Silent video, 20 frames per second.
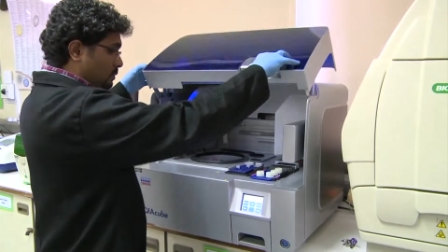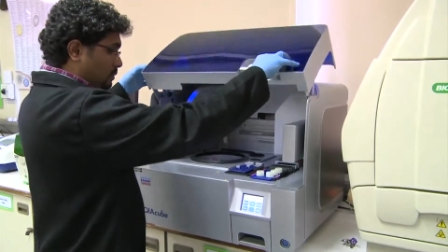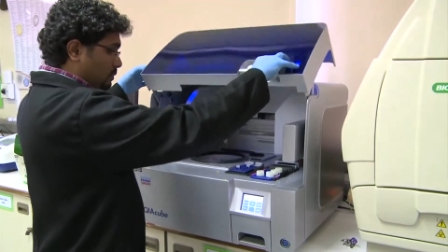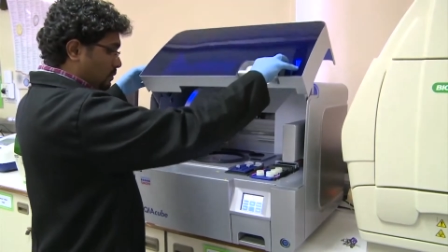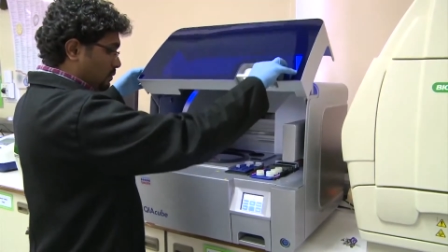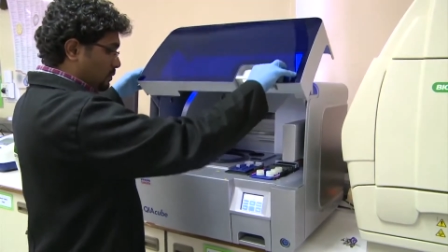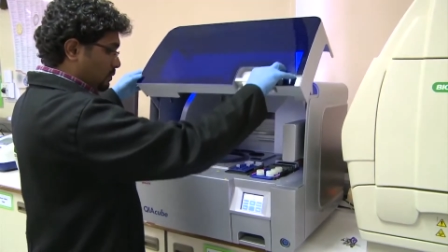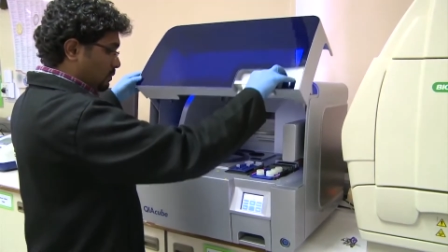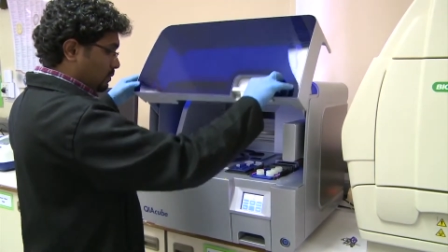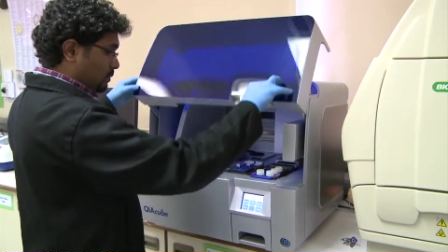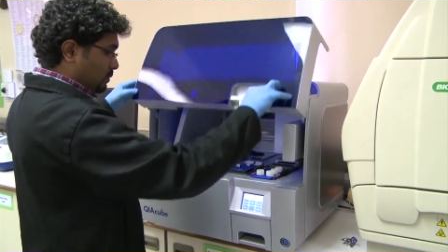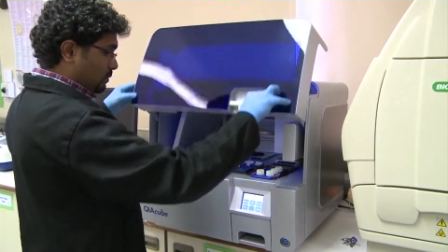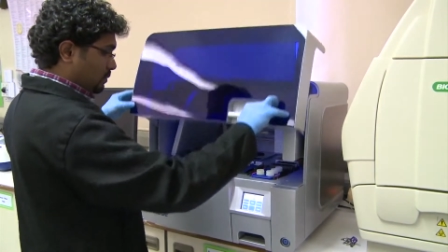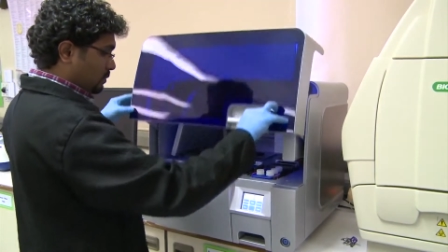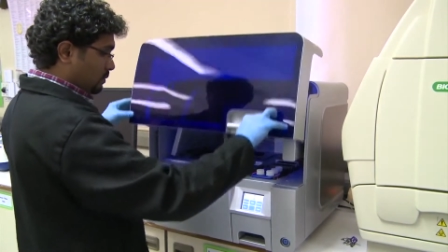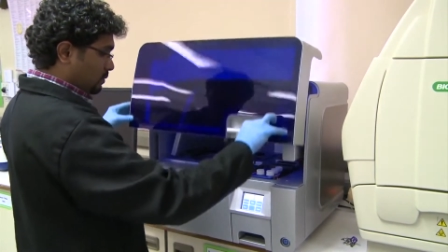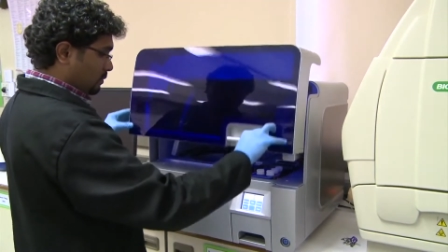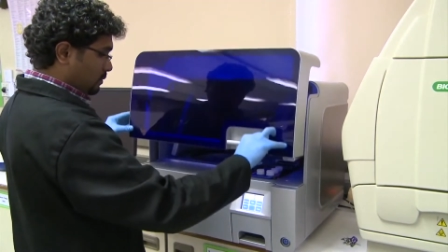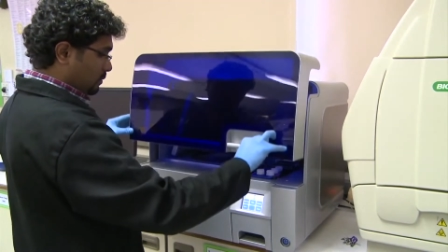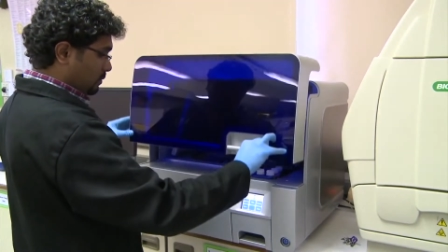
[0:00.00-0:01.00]
which can
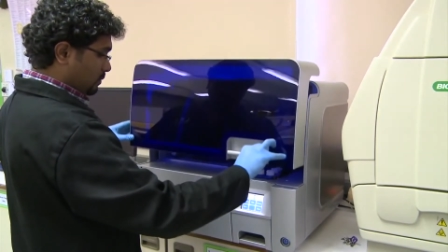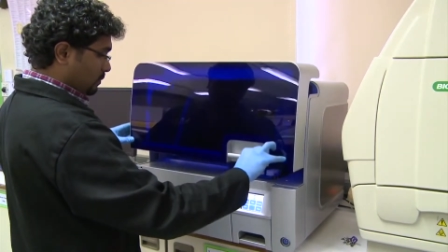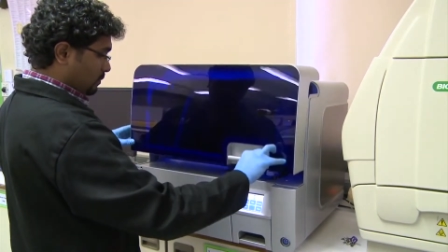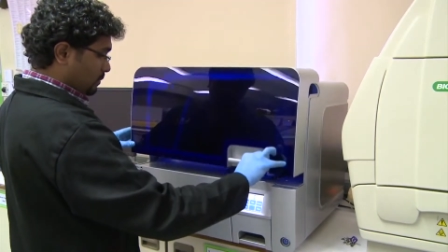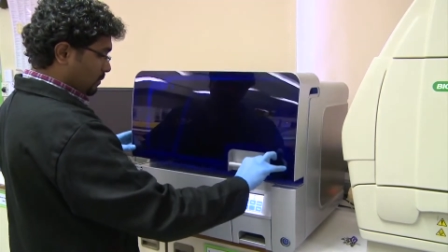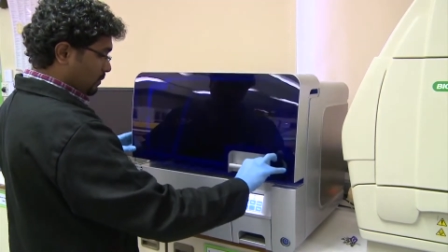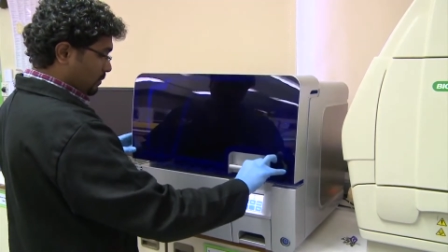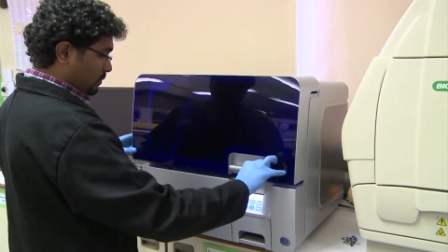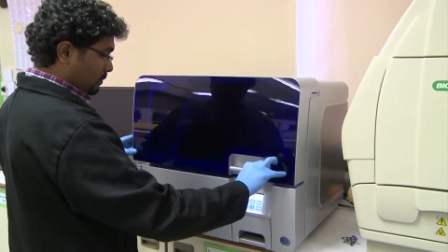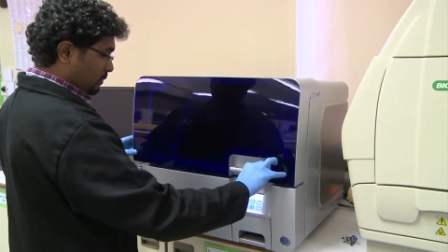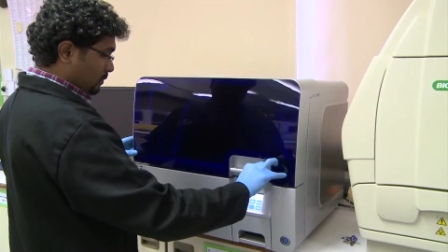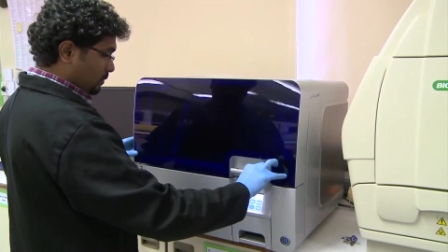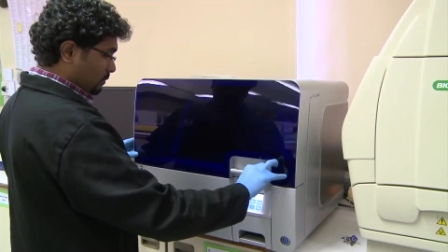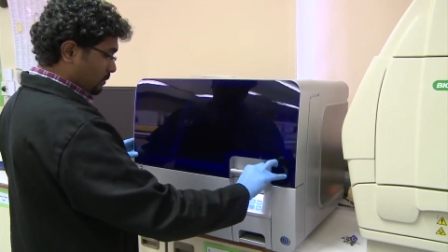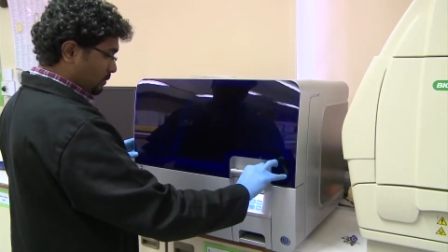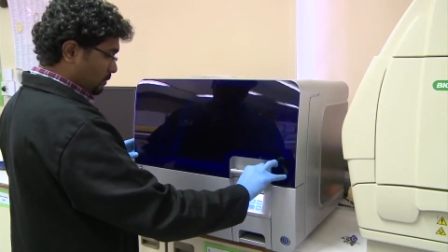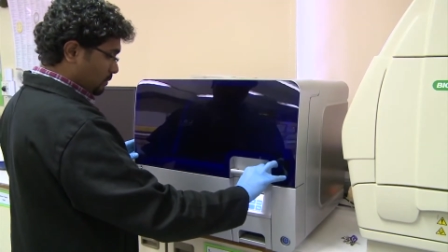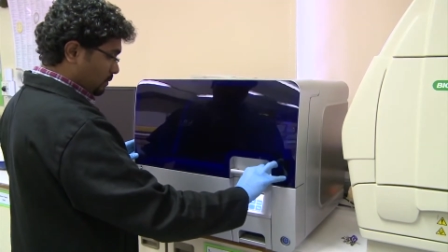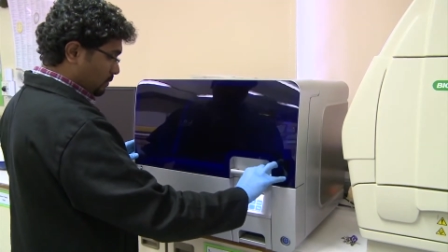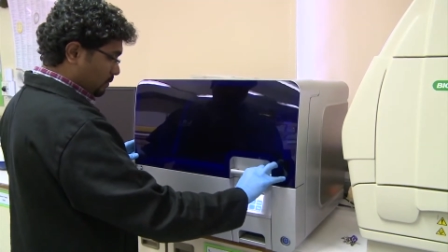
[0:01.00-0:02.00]
count exact number of
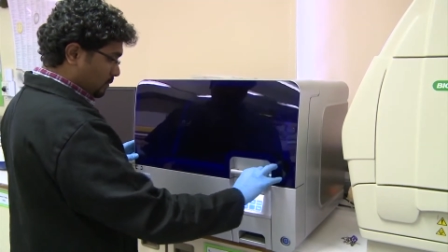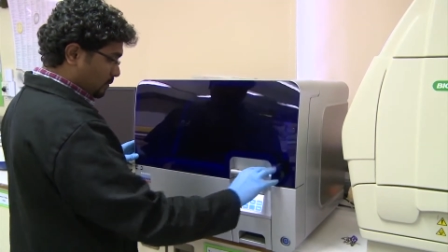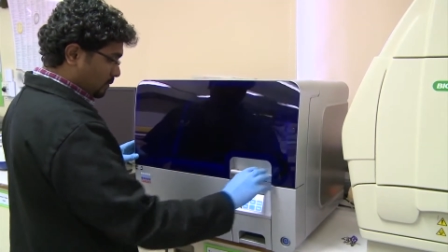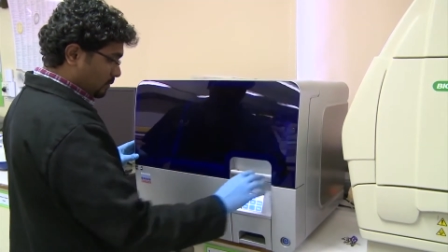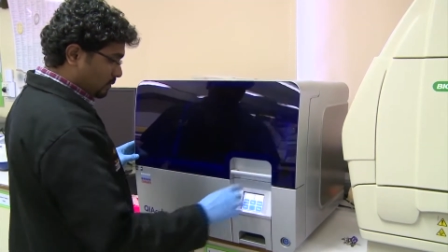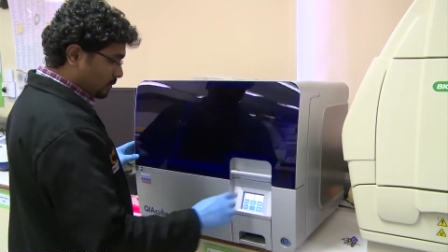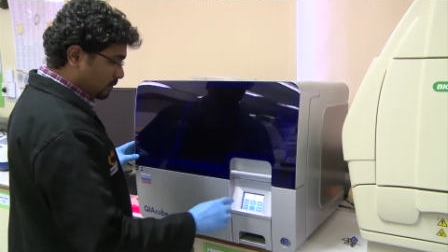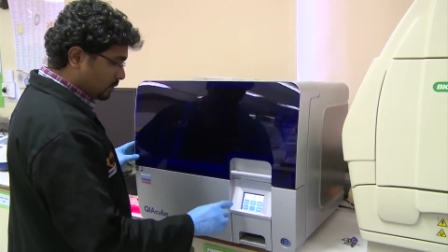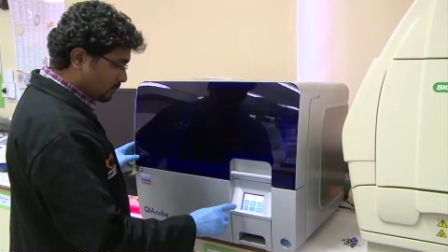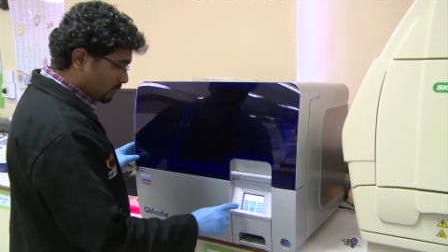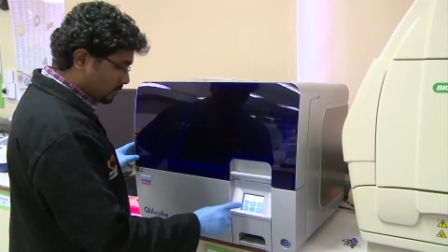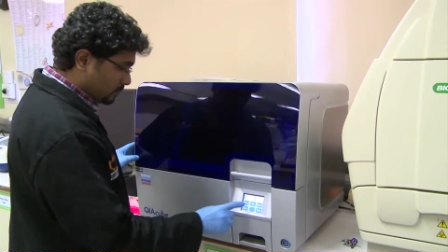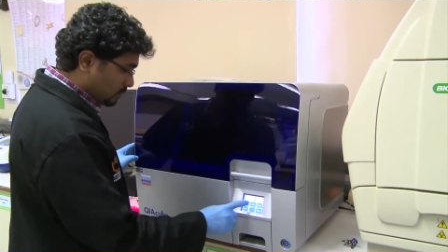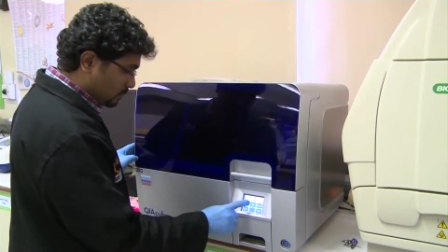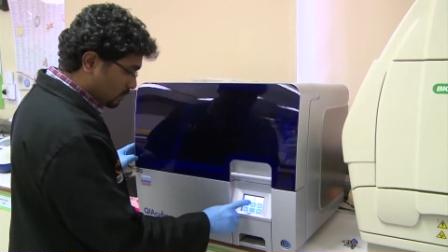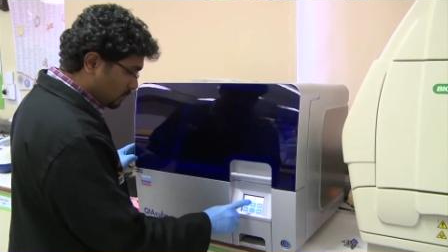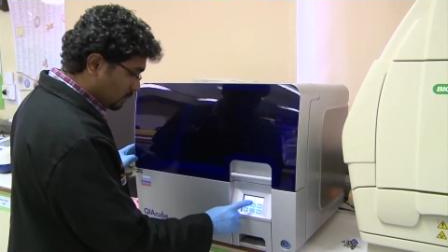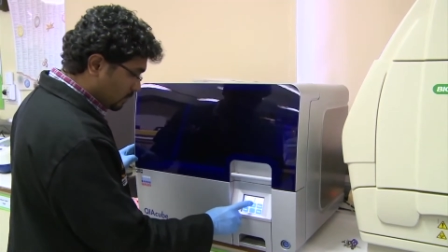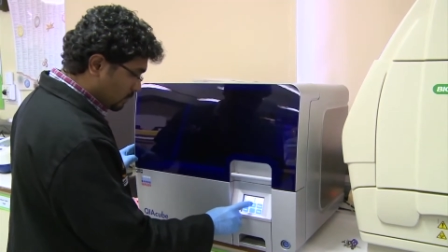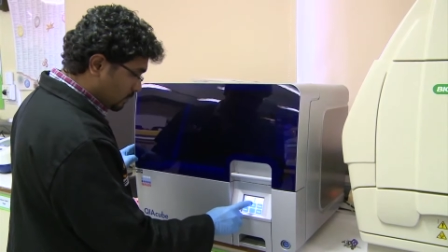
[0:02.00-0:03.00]
cells, for
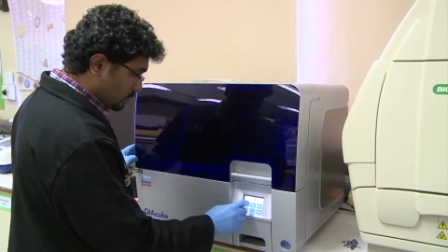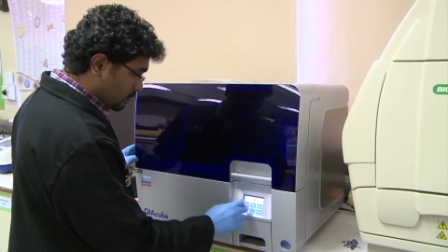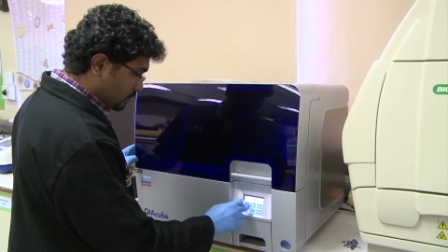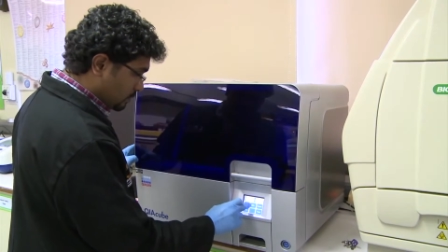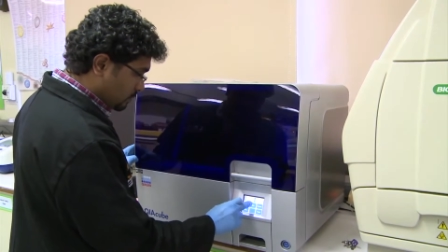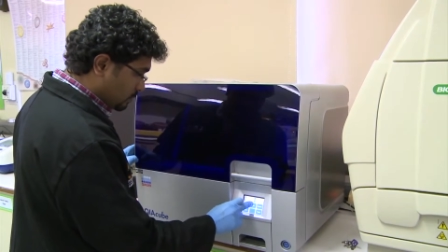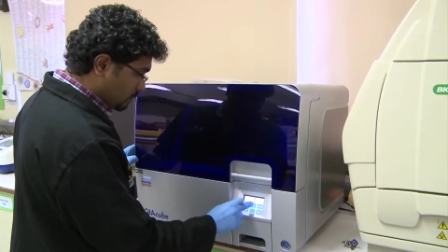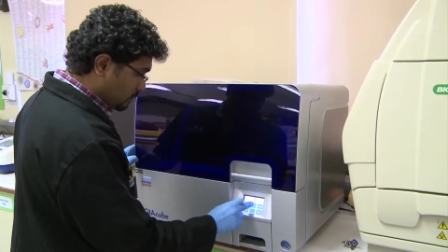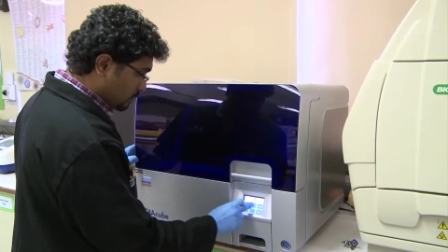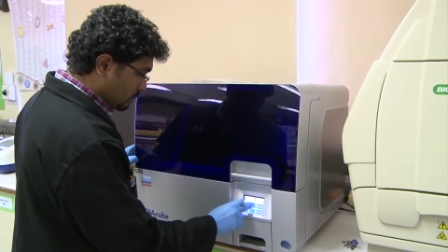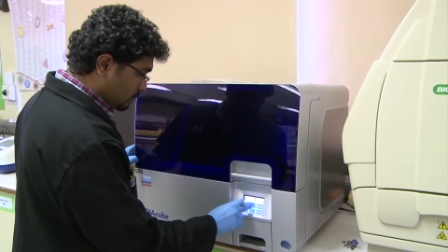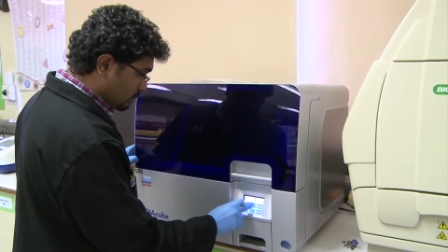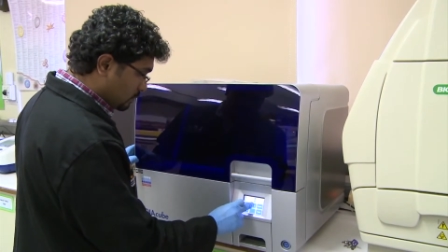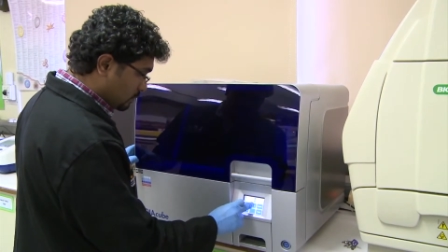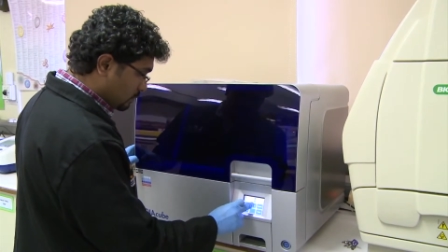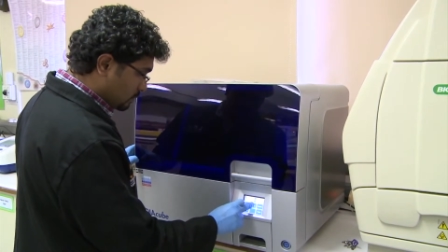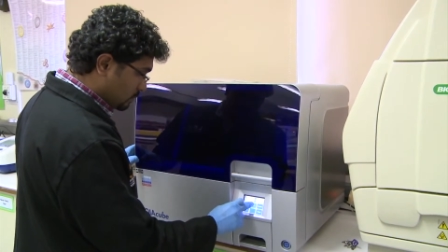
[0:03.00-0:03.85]
example, dead cells or live